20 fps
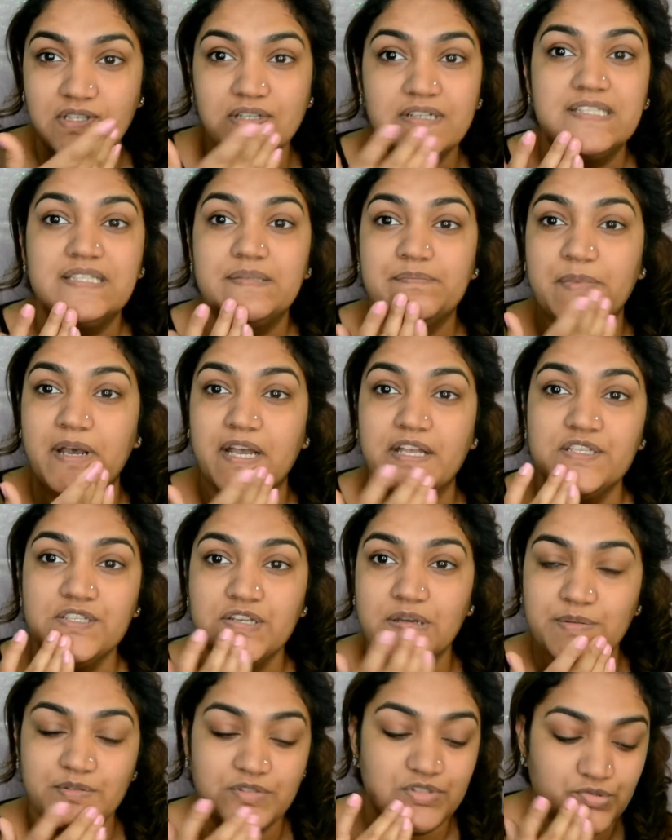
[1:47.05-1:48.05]
a sponge.
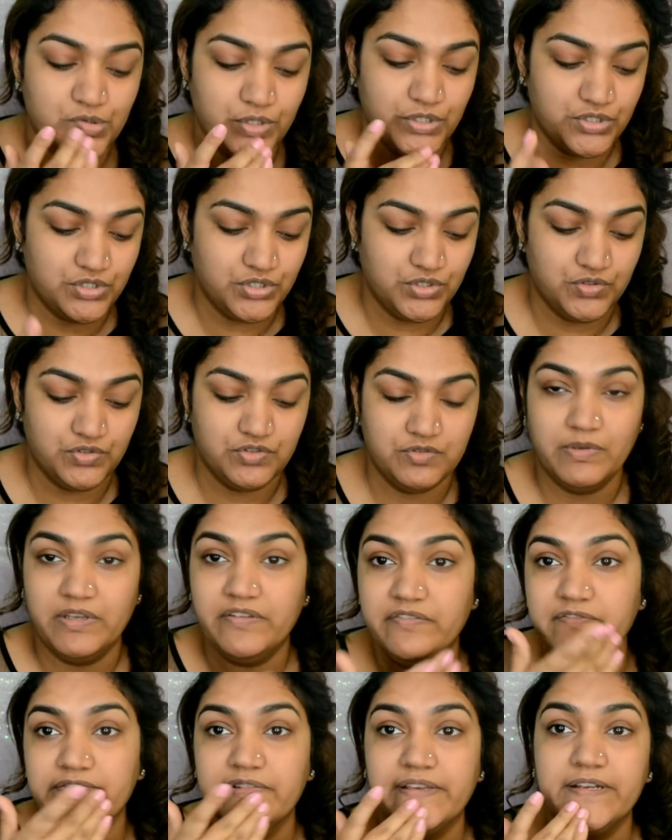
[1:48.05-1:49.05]
I'm just going to use my
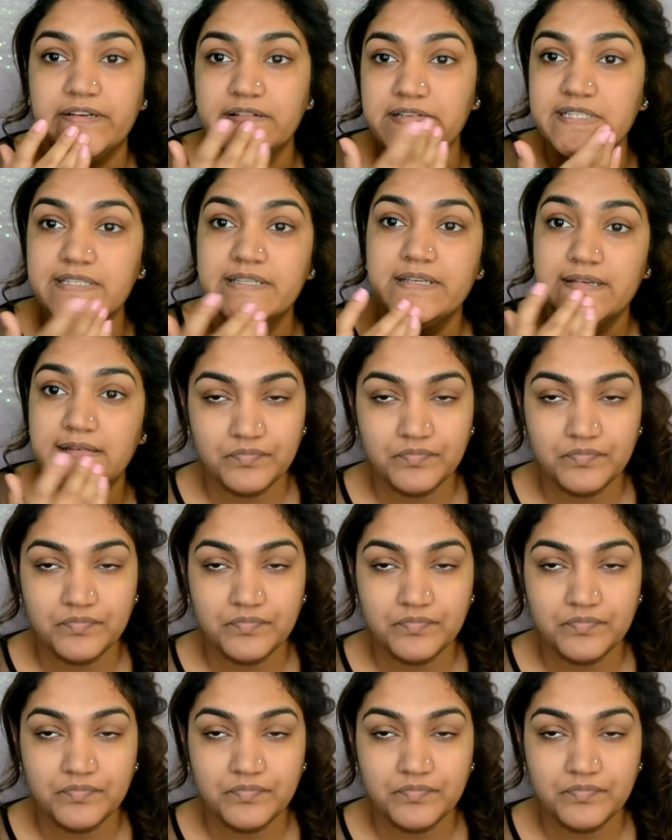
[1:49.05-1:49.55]
fingers.